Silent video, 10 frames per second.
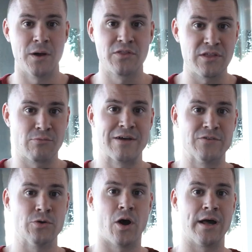monthly
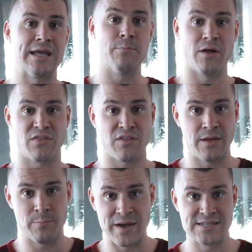revenue on a
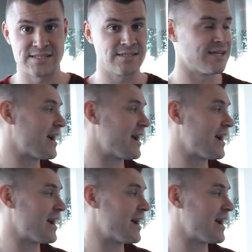monthly basis.